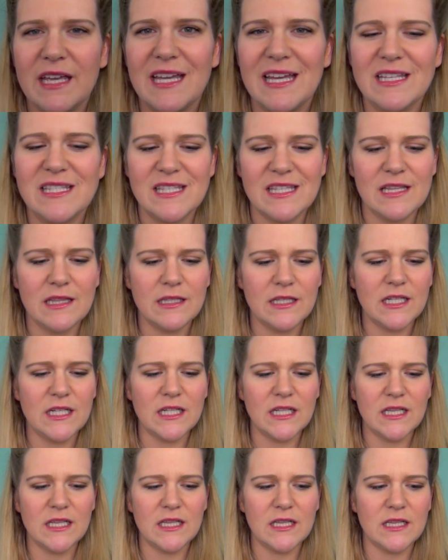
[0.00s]
It's a
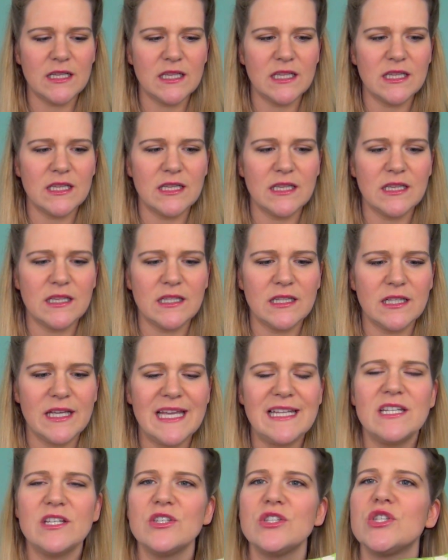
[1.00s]
little,
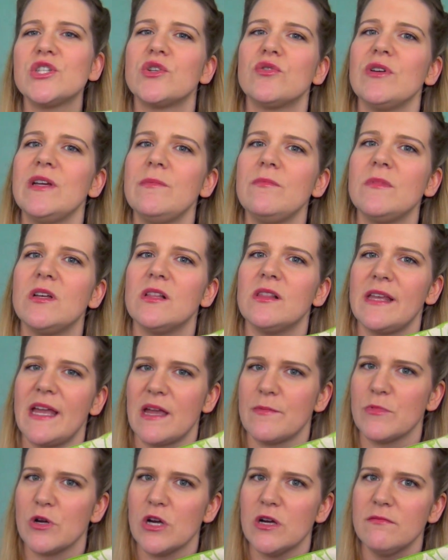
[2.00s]
it doesn't scream
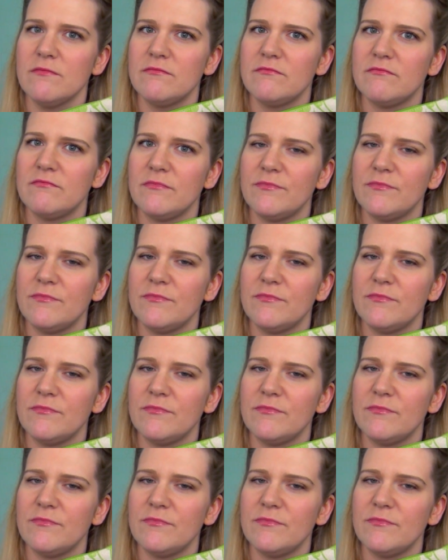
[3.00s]
glamour.